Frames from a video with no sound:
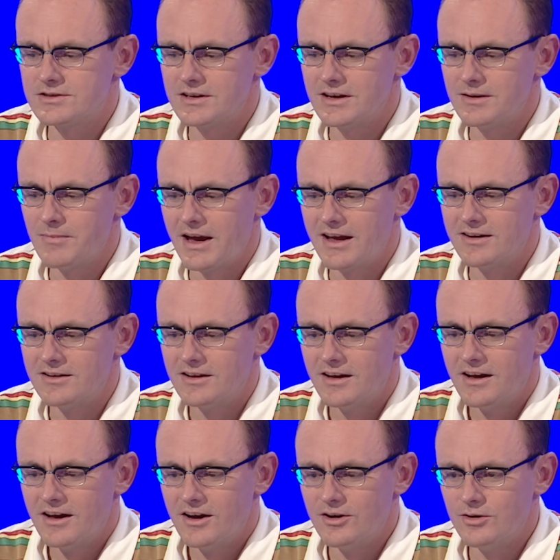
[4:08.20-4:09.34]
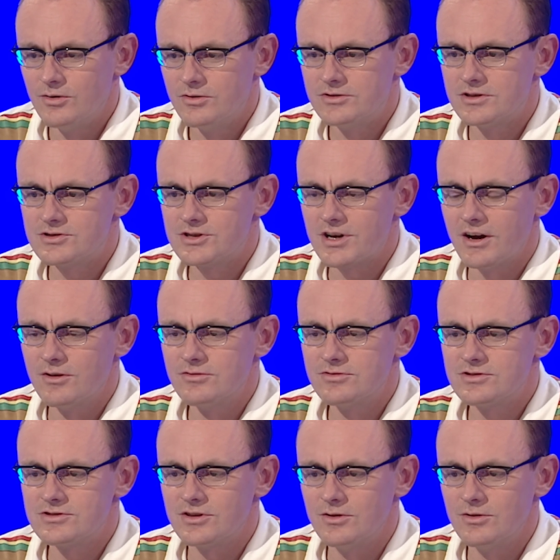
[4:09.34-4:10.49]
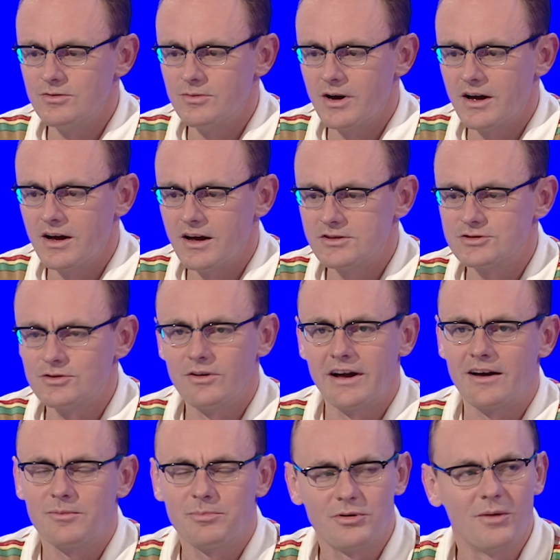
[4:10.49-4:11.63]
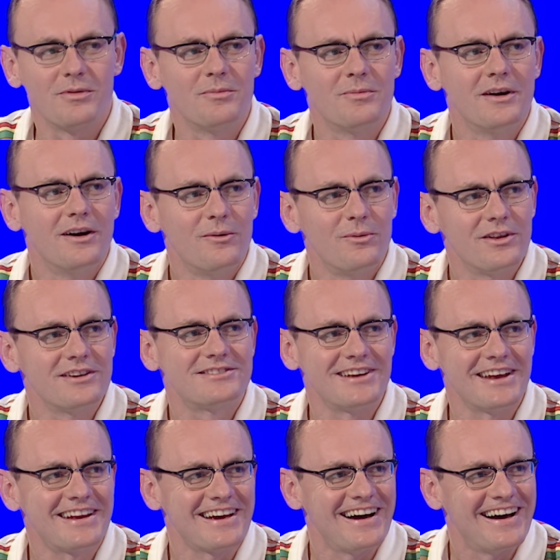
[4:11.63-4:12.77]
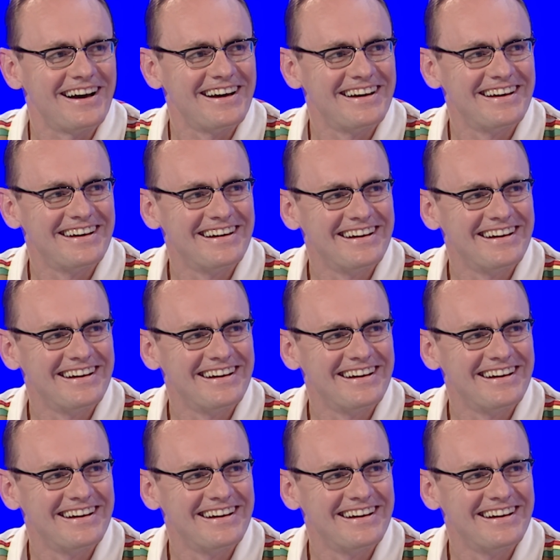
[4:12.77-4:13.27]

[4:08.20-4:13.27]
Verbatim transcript: the man who just chose to uh, saw out problem with a digger. It's always